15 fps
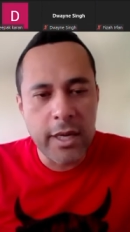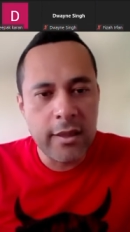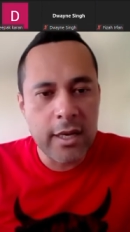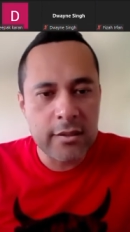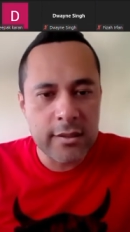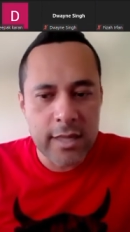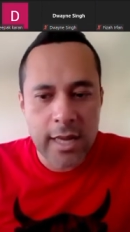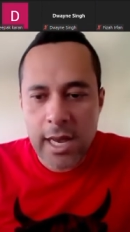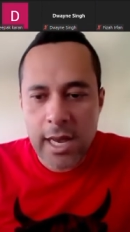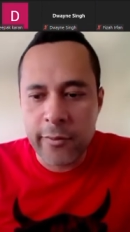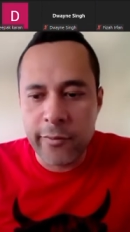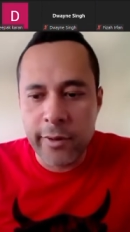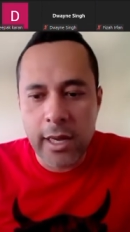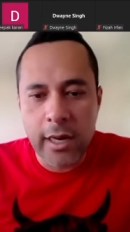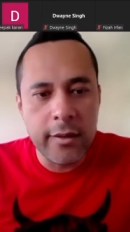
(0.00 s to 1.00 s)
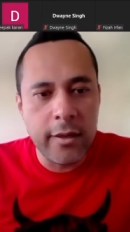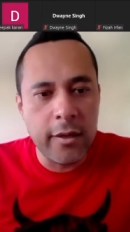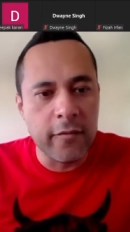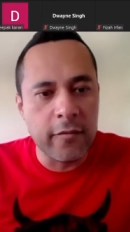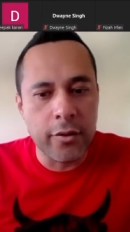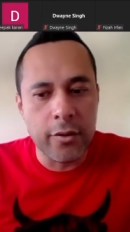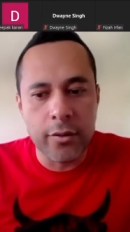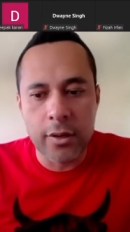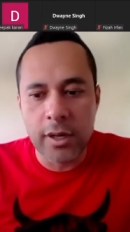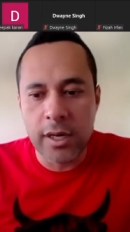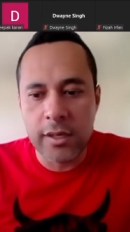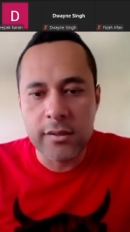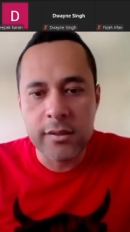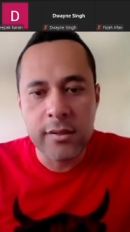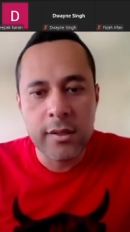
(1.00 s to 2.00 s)
that's the hard reality of it all,
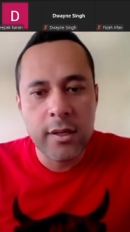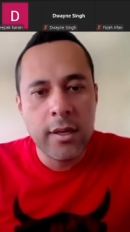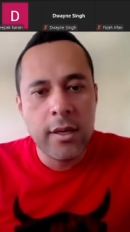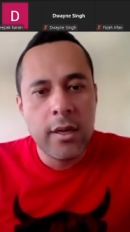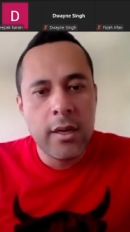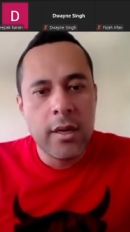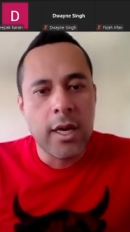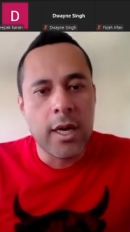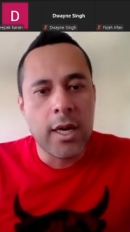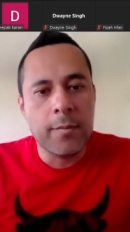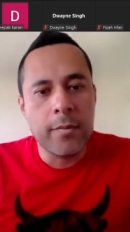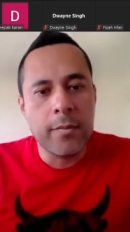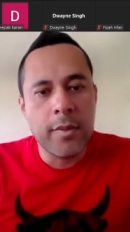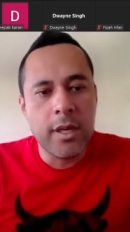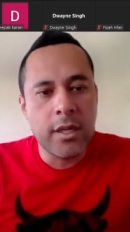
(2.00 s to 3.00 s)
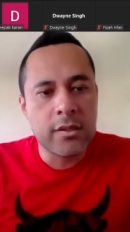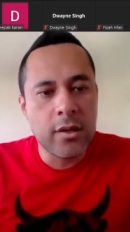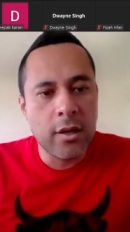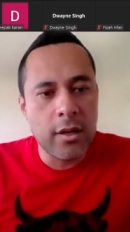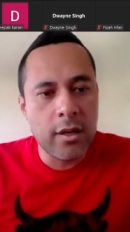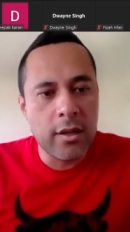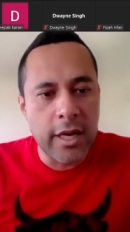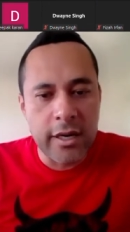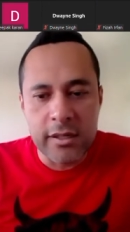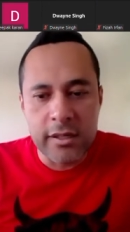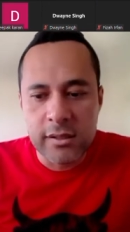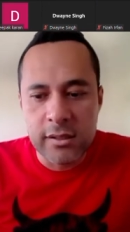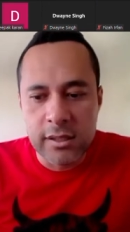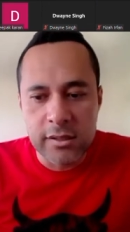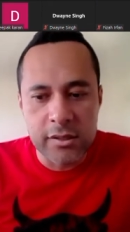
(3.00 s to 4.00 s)
guys. It's not that it's
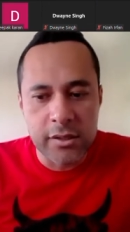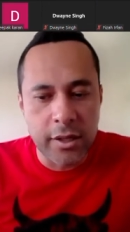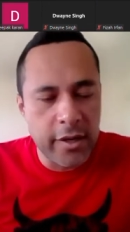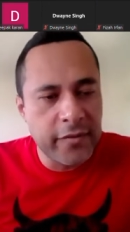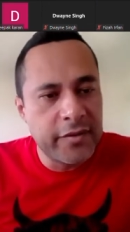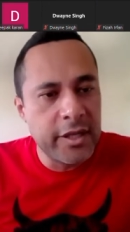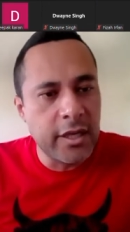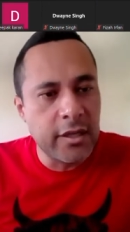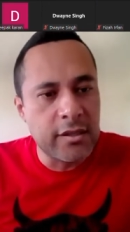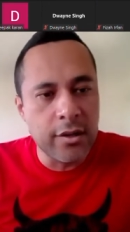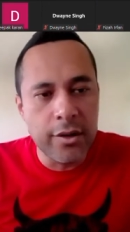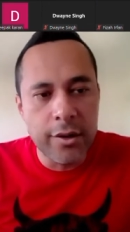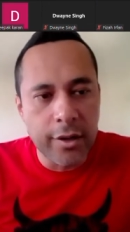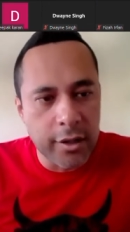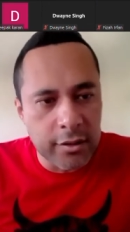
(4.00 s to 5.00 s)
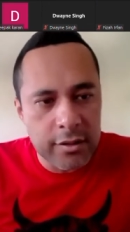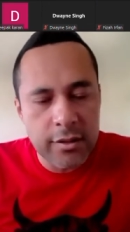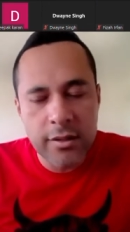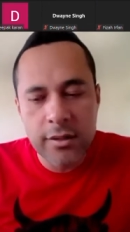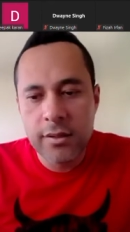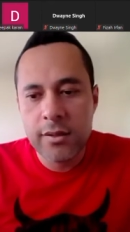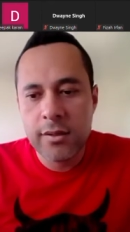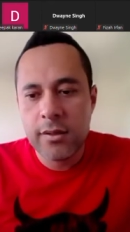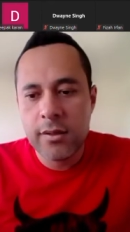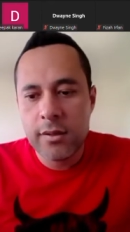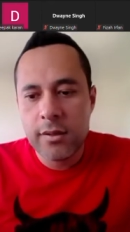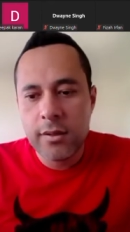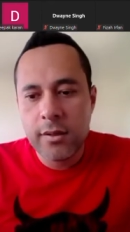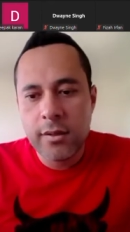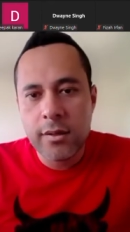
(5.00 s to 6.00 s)
deserved, it's earned.
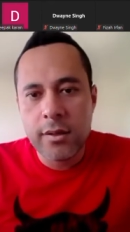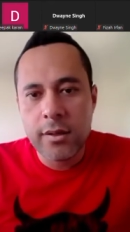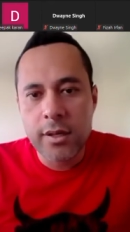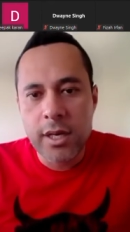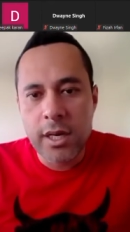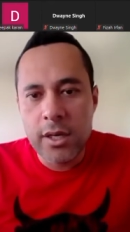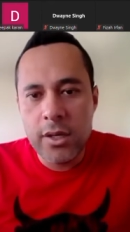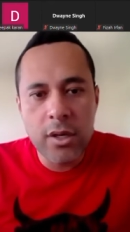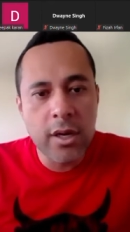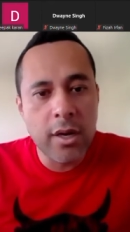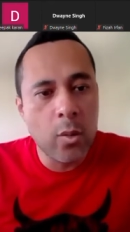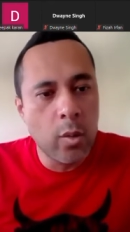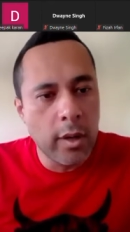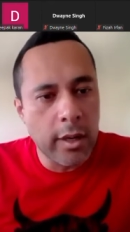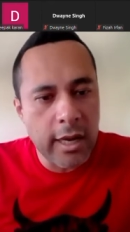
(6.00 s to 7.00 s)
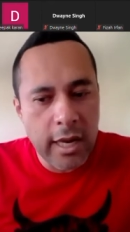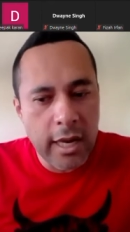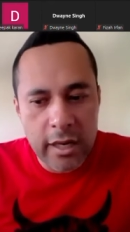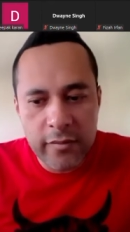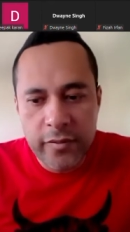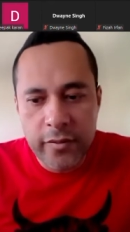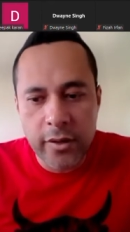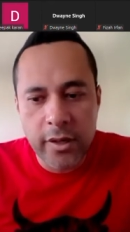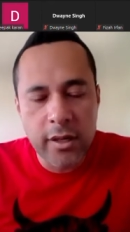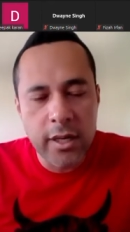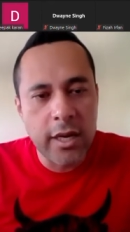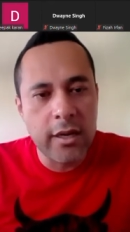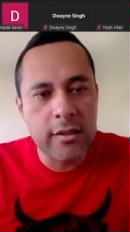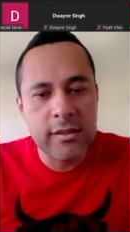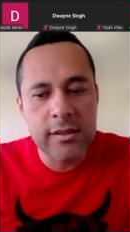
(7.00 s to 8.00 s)
Okay, you got to work hard for it.
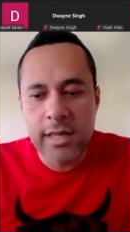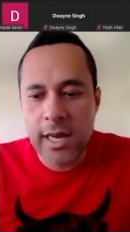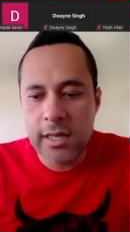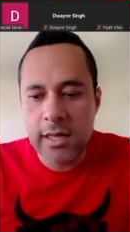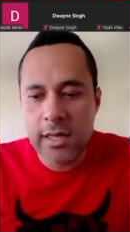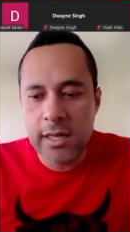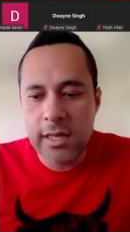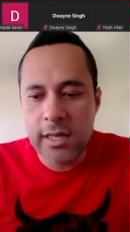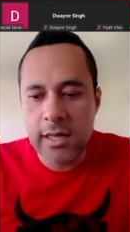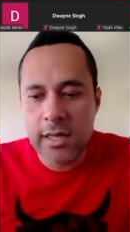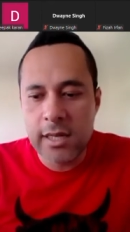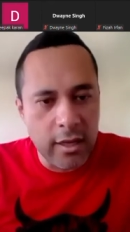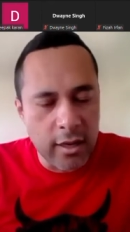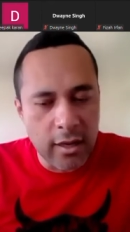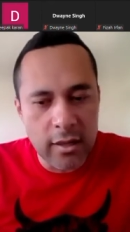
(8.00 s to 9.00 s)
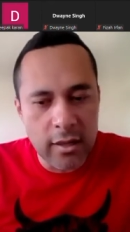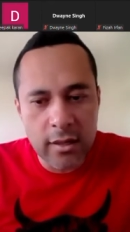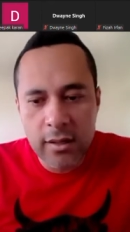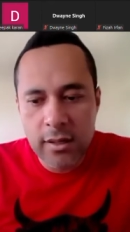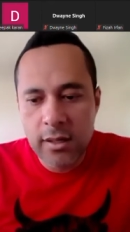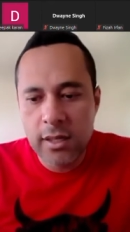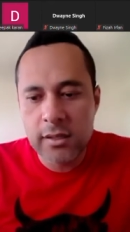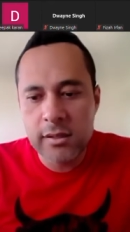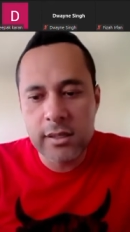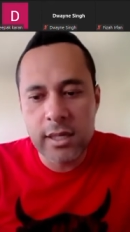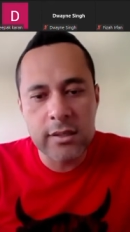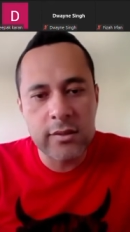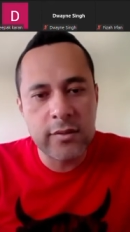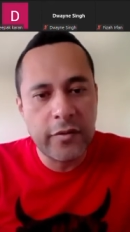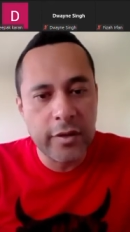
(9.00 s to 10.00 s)
And it starts right here.
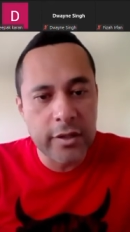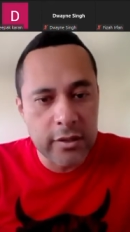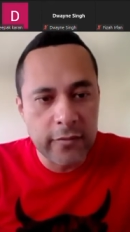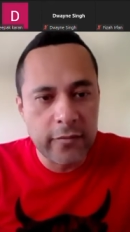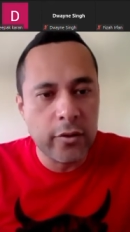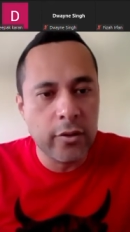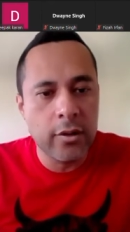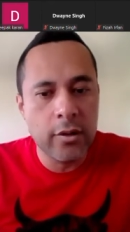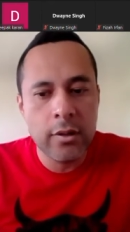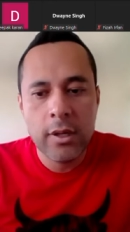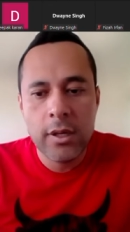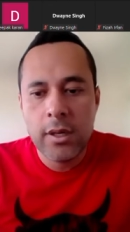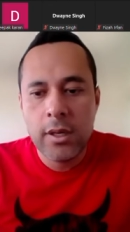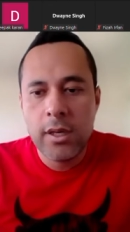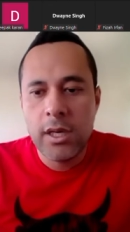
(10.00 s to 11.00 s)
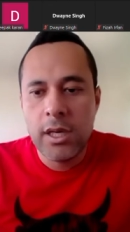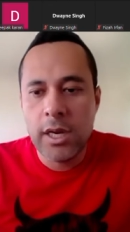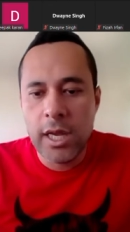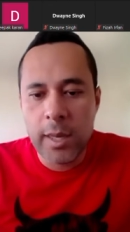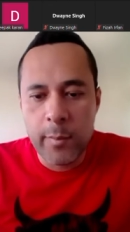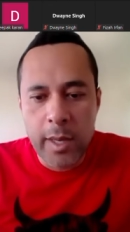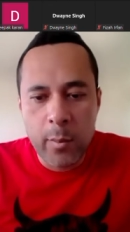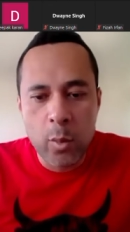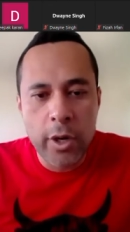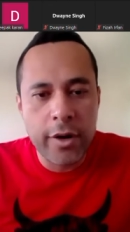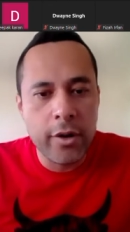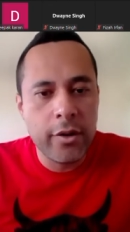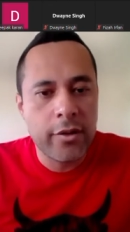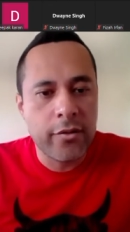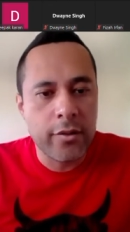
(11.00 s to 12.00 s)
Starts first of all in MM
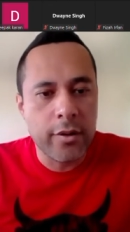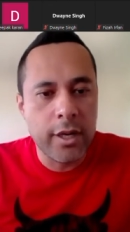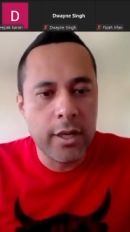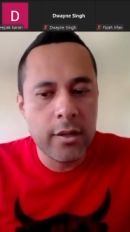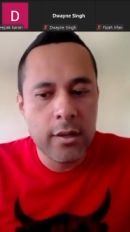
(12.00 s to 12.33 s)
103,